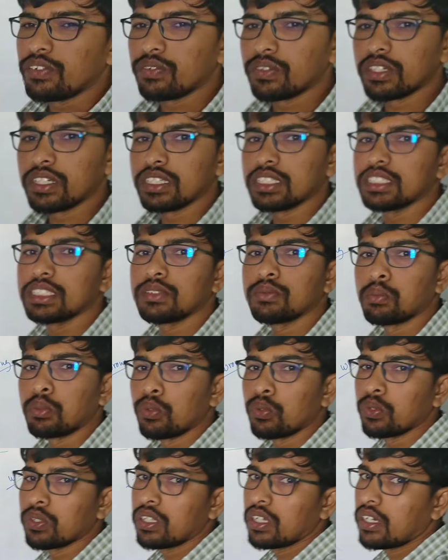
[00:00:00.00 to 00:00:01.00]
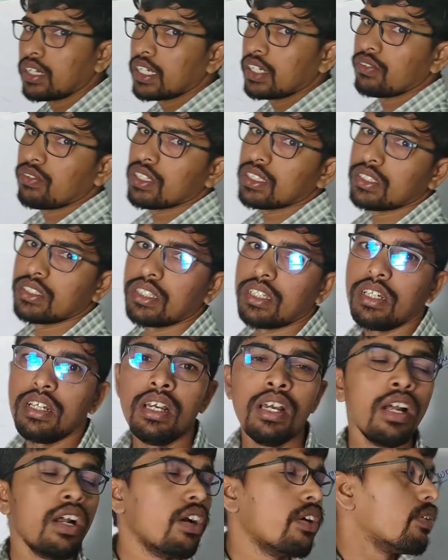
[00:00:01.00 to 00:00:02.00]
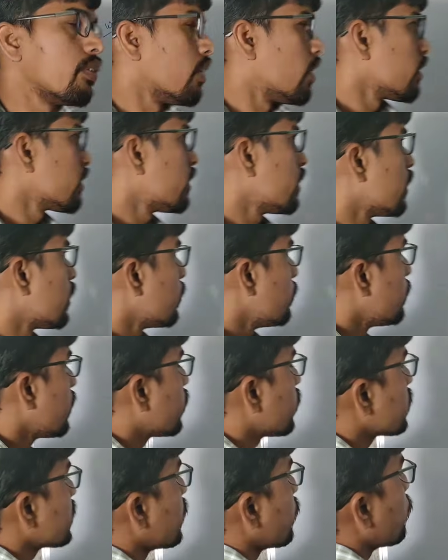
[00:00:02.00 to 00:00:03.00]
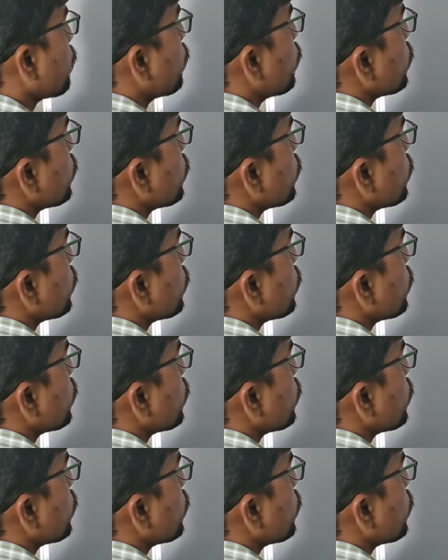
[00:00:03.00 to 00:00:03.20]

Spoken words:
it was proved that it was the wrong theory, because the